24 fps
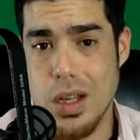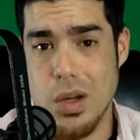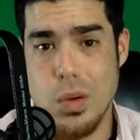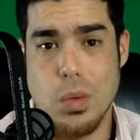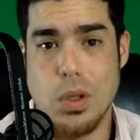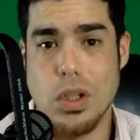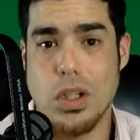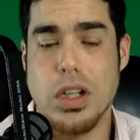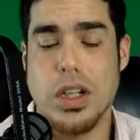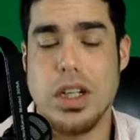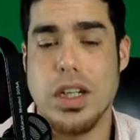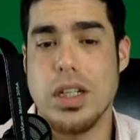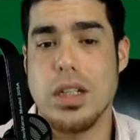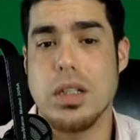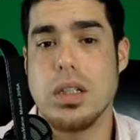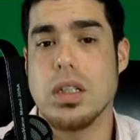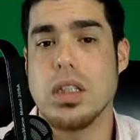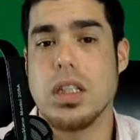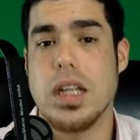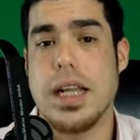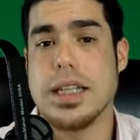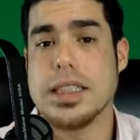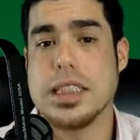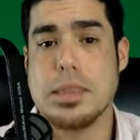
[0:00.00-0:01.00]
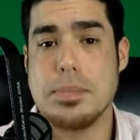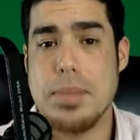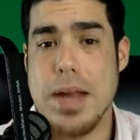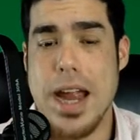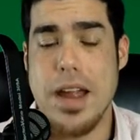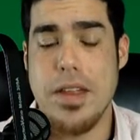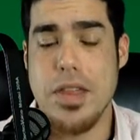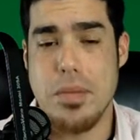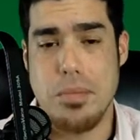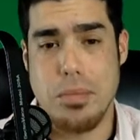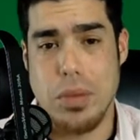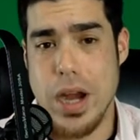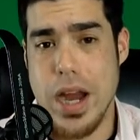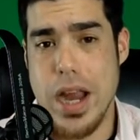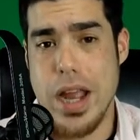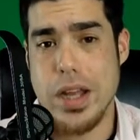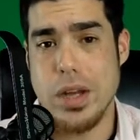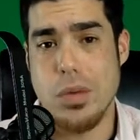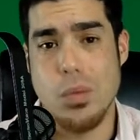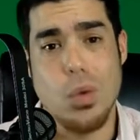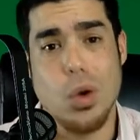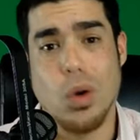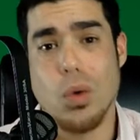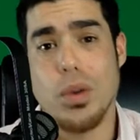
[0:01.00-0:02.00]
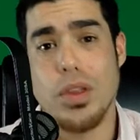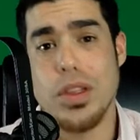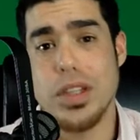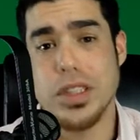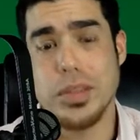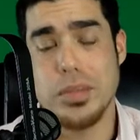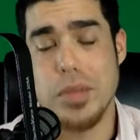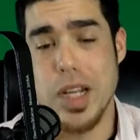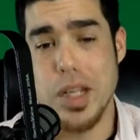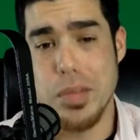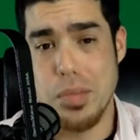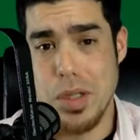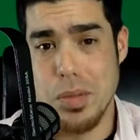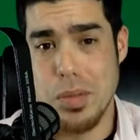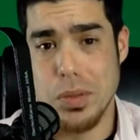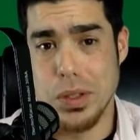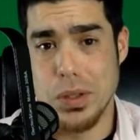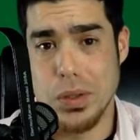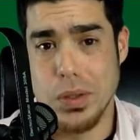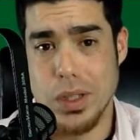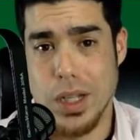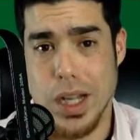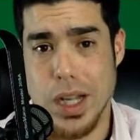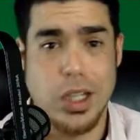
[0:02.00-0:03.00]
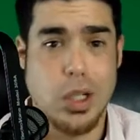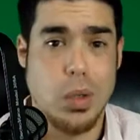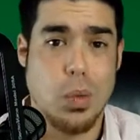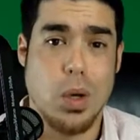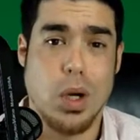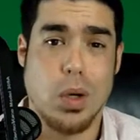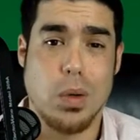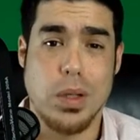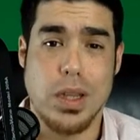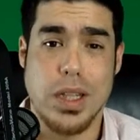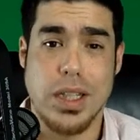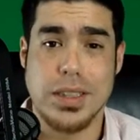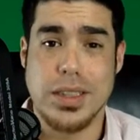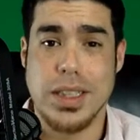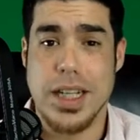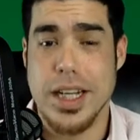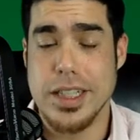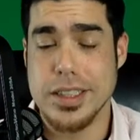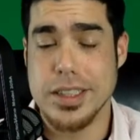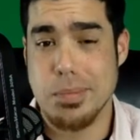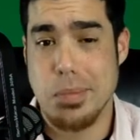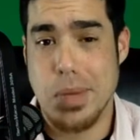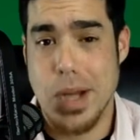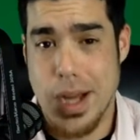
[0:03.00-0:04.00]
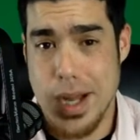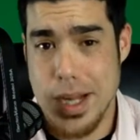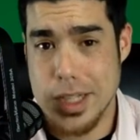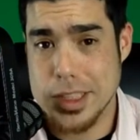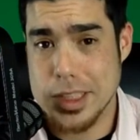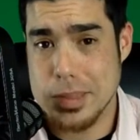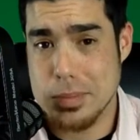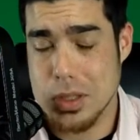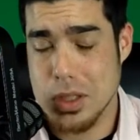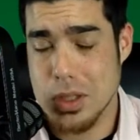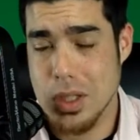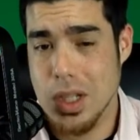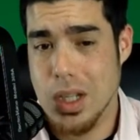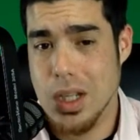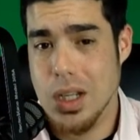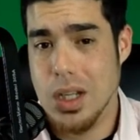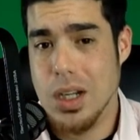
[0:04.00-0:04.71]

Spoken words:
We're looking to expand the brand and work with as many people who would like to work with us as possible.